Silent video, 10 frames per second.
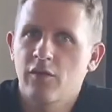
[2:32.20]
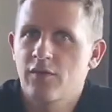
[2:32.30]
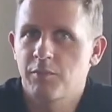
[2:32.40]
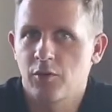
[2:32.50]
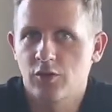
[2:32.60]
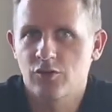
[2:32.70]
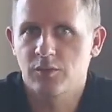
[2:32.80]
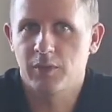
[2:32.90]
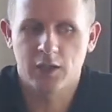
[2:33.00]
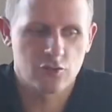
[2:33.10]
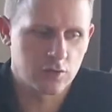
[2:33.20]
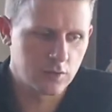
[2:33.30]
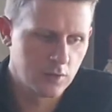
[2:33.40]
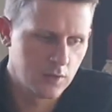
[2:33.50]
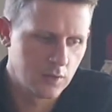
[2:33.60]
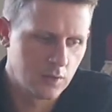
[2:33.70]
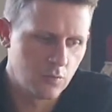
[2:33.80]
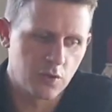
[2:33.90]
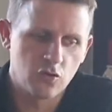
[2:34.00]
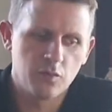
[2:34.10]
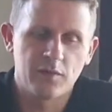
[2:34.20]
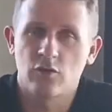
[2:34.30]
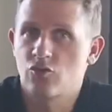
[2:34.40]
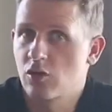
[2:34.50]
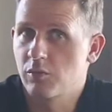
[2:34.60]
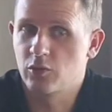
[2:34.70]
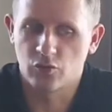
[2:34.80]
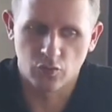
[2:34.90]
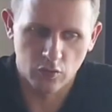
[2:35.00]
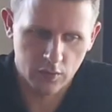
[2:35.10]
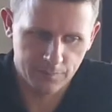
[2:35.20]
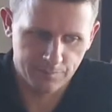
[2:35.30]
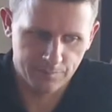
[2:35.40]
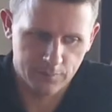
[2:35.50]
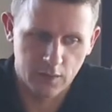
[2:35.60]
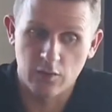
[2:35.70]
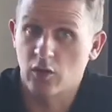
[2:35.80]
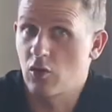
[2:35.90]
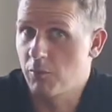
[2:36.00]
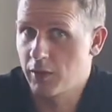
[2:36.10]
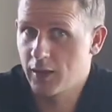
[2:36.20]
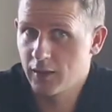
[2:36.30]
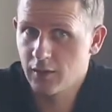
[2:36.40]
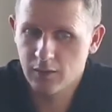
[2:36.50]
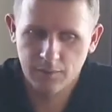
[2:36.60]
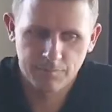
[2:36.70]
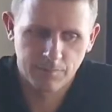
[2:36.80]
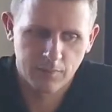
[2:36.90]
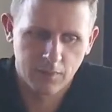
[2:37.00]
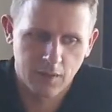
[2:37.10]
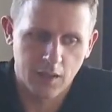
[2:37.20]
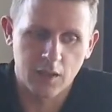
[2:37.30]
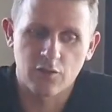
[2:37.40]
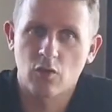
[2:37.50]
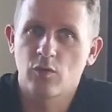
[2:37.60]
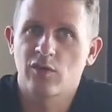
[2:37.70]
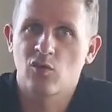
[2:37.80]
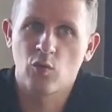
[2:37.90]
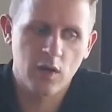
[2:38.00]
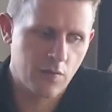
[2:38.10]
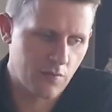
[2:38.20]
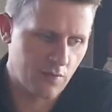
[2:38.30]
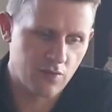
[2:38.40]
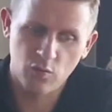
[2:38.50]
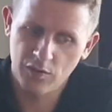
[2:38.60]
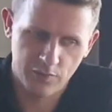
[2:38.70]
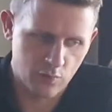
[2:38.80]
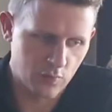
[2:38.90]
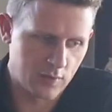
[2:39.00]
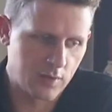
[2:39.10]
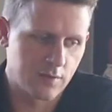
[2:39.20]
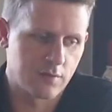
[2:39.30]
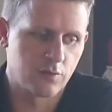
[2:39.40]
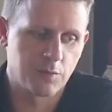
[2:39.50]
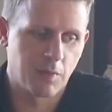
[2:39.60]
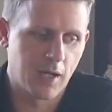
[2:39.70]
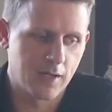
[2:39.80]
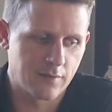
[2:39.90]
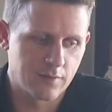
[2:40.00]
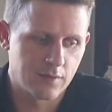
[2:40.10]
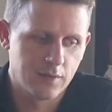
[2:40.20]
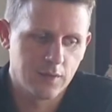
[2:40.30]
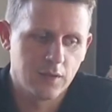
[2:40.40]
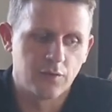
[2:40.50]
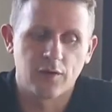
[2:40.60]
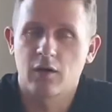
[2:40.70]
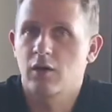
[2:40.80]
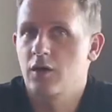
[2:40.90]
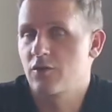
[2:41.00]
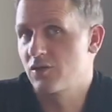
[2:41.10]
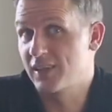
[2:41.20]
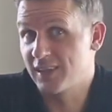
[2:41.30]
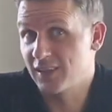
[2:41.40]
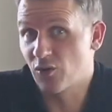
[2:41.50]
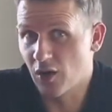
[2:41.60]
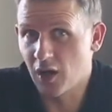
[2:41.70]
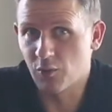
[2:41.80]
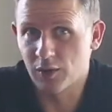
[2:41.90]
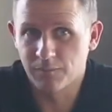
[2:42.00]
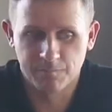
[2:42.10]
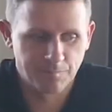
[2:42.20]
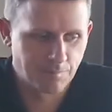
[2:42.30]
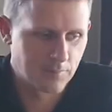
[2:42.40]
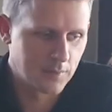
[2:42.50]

Parth is a project manager with whom it's enjoyable to work, he's not complicated, and he's always swift with his replies, regardless of the day or hour.